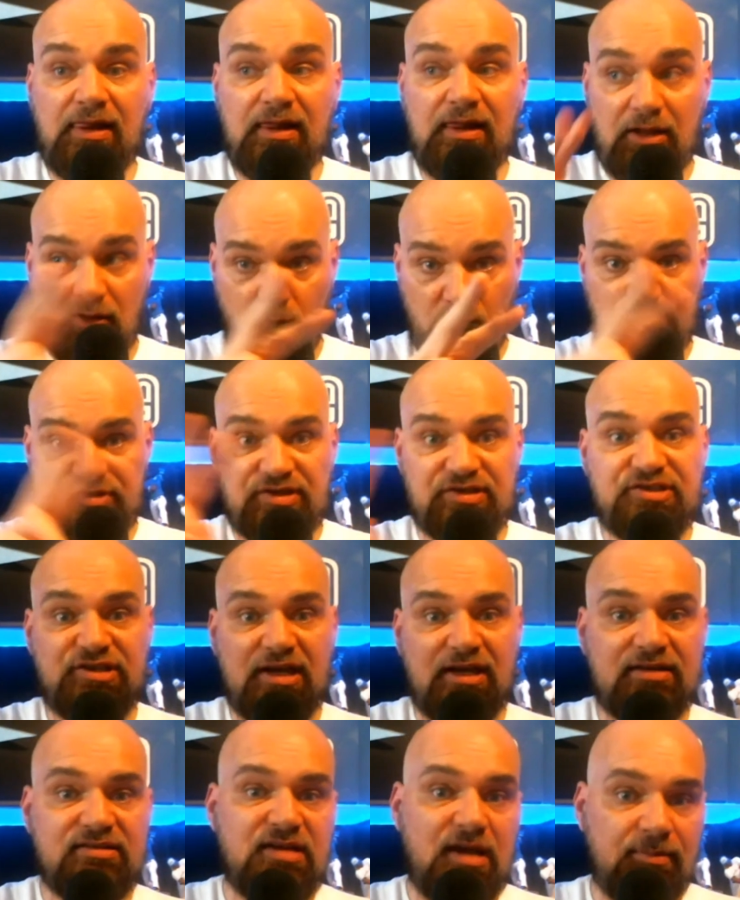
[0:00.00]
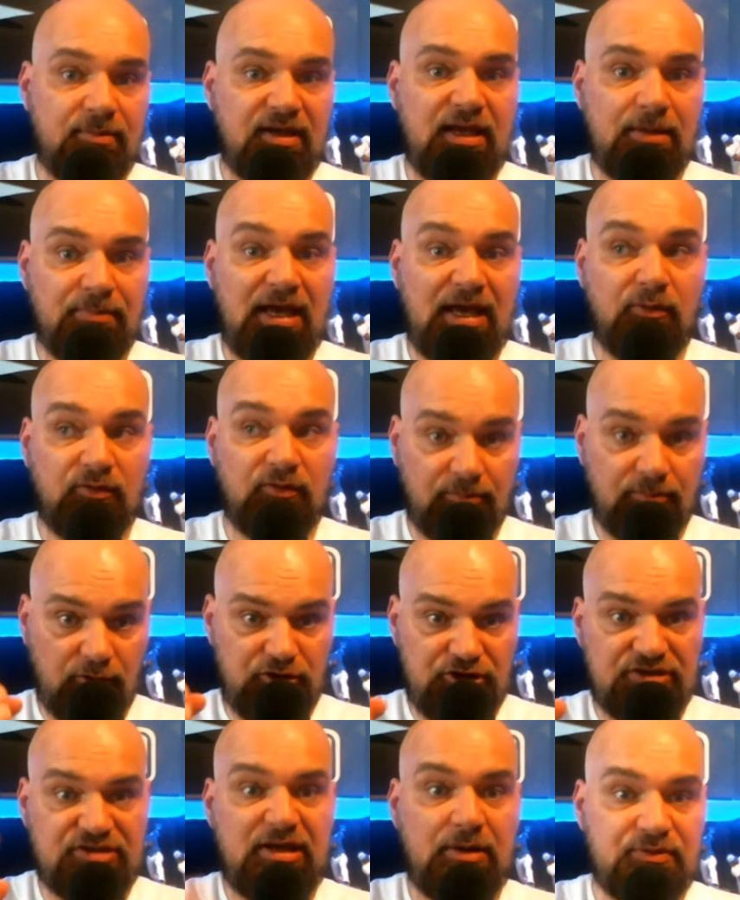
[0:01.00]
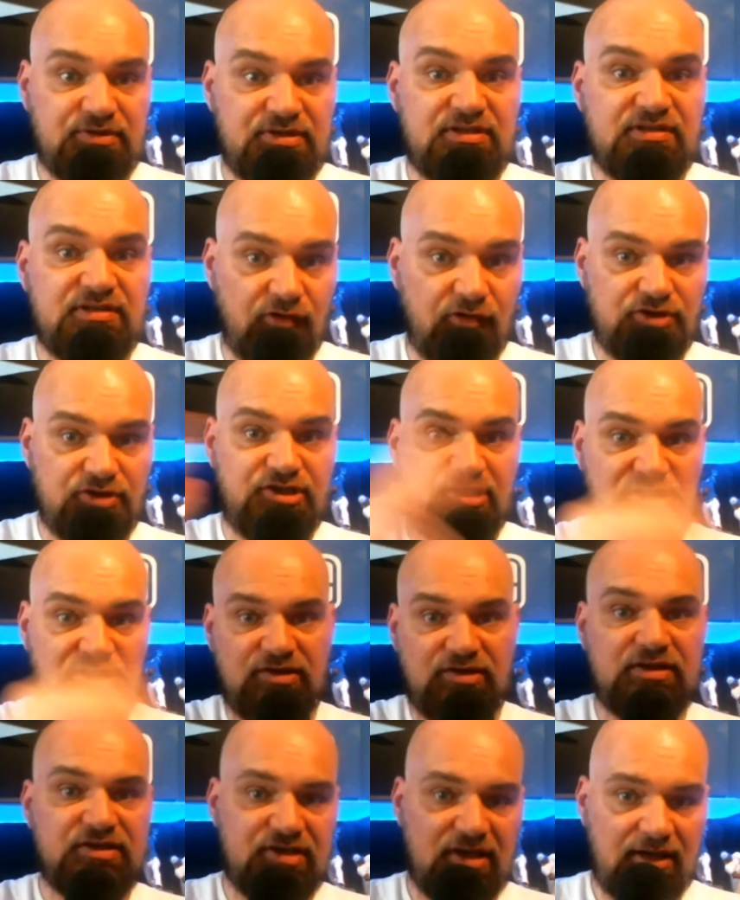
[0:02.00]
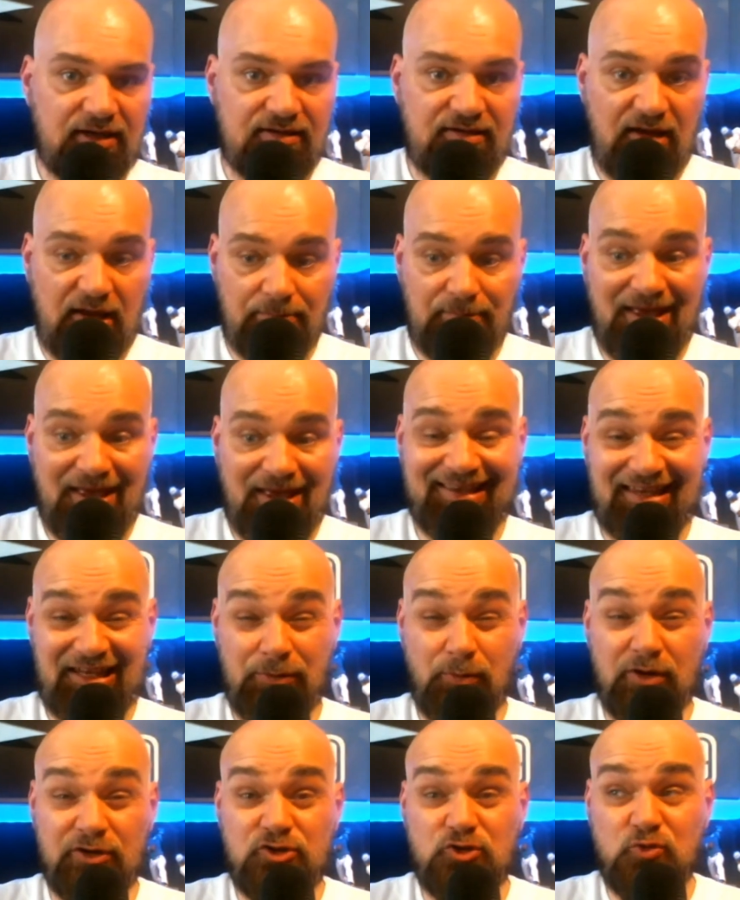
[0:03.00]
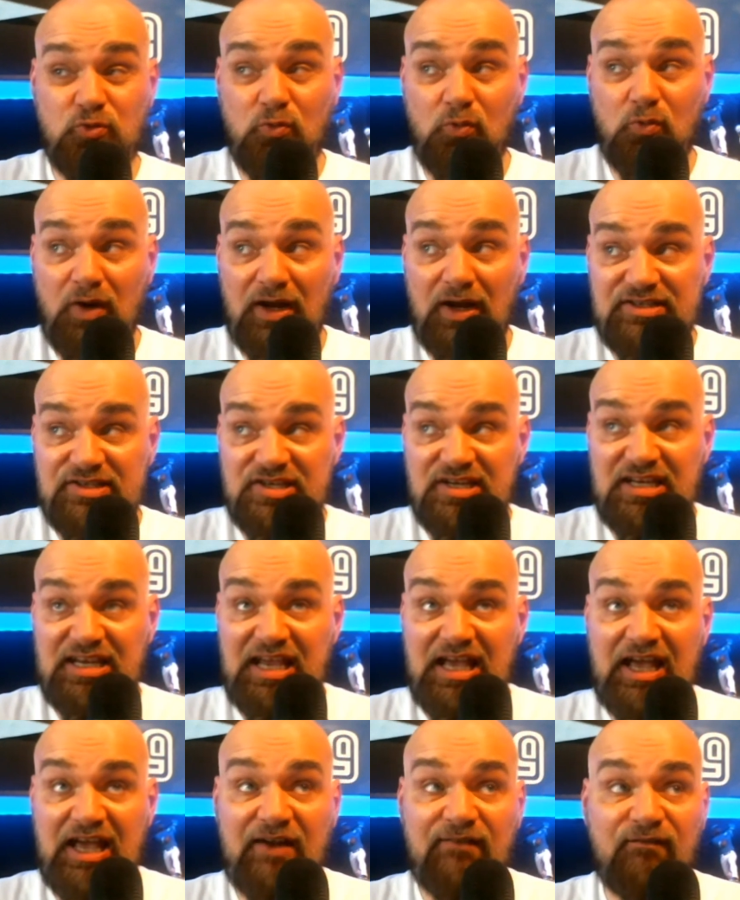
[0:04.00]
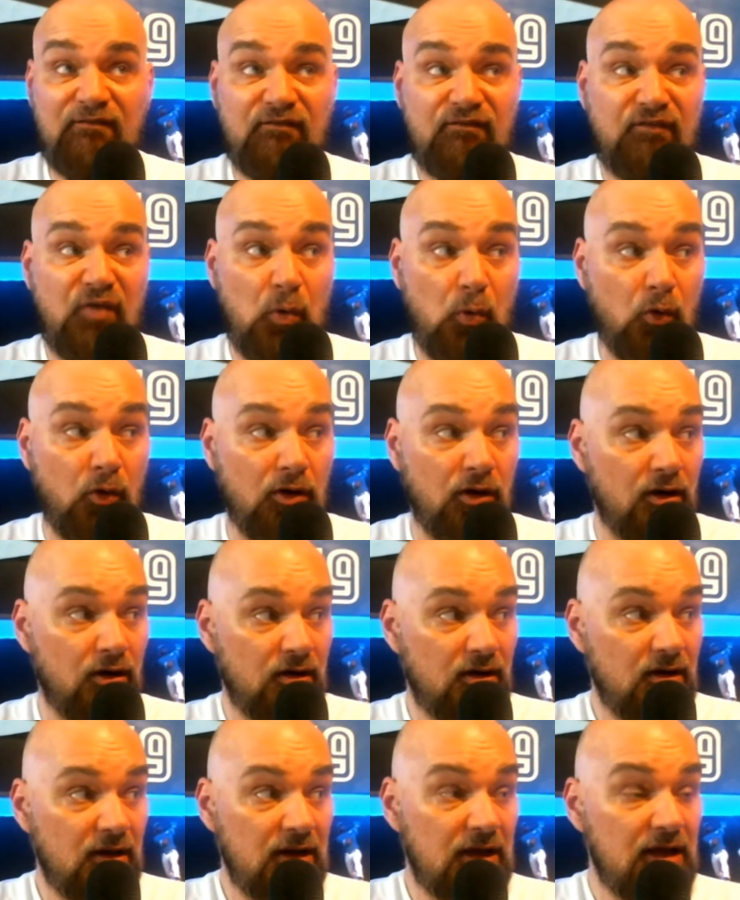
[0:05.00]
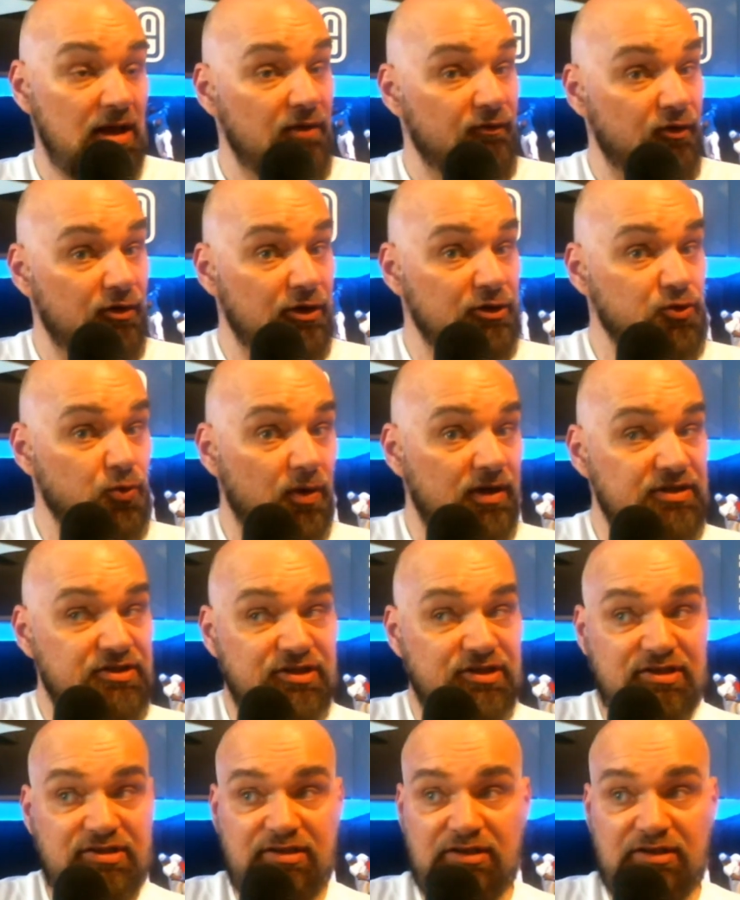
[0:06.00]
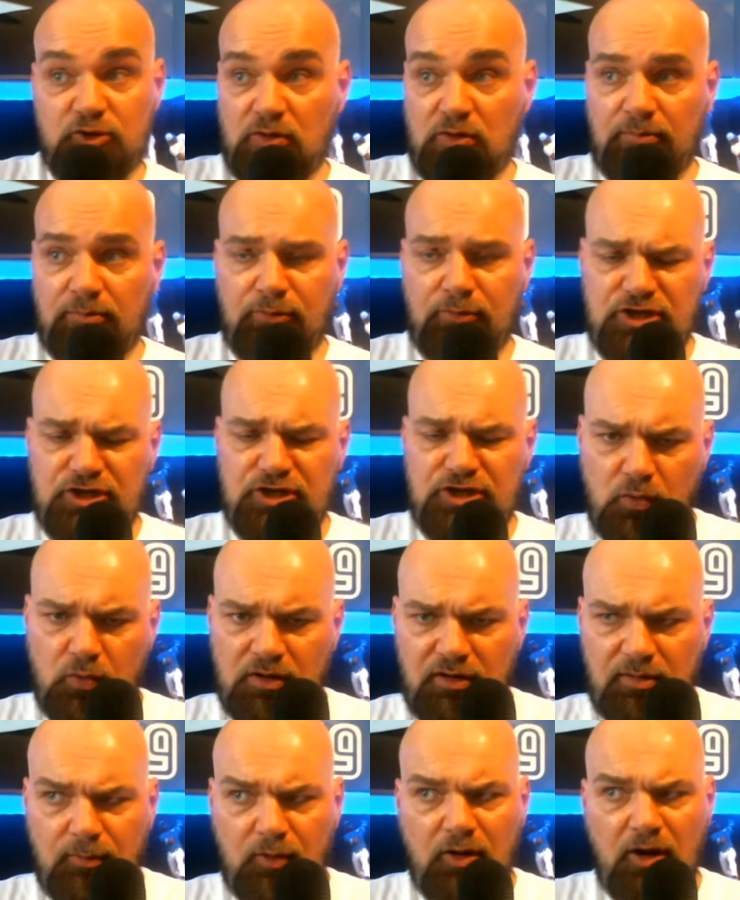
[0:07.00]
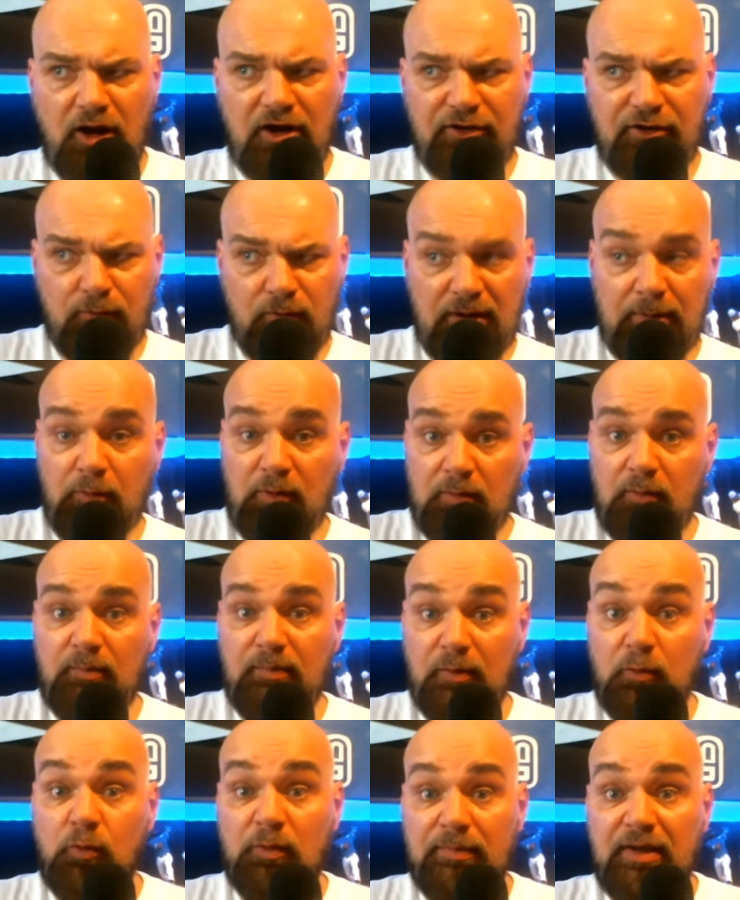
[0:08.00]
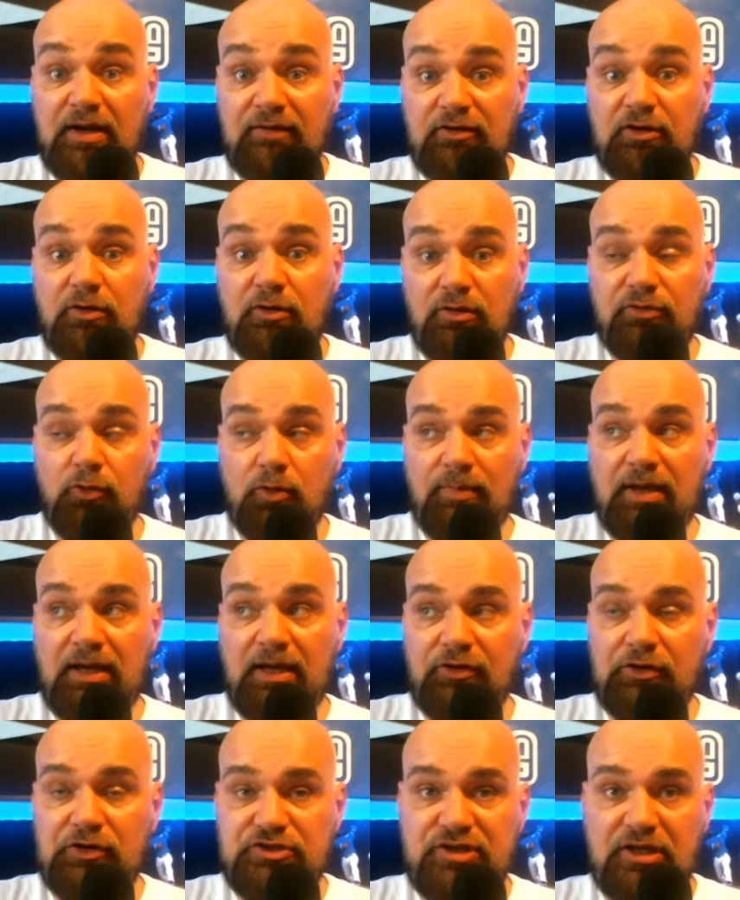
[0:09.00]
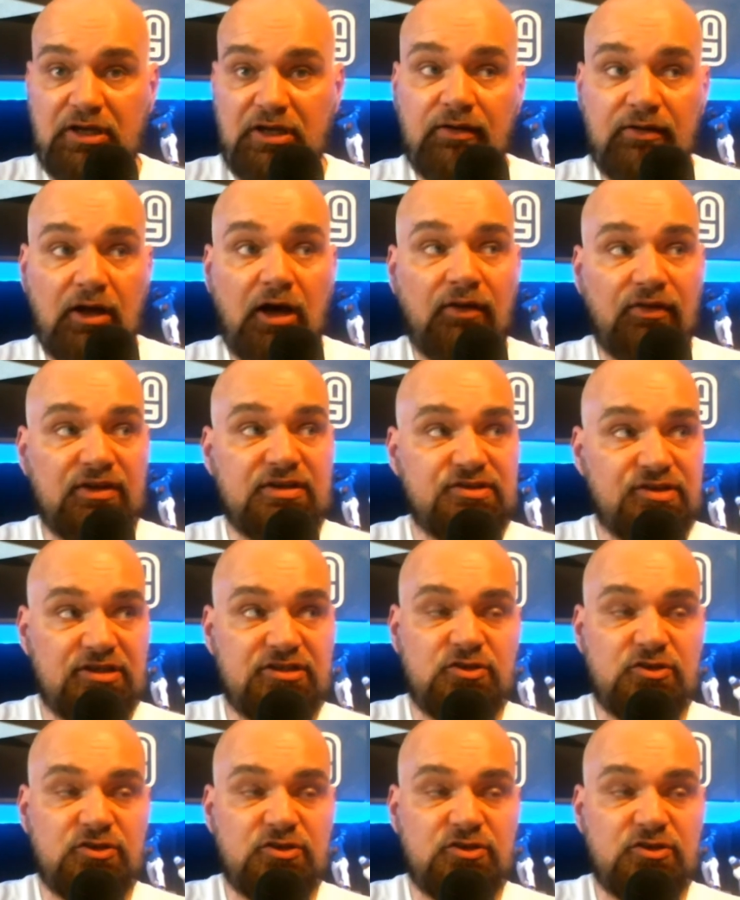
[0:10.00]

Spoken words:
Was the second time he came back with the Blue Jays. That was his first season. The second time back, he went 20-4 for the 2016 Toronto Blue Jays. One of the more underrated, we might have to do a throwback Thursday on this season.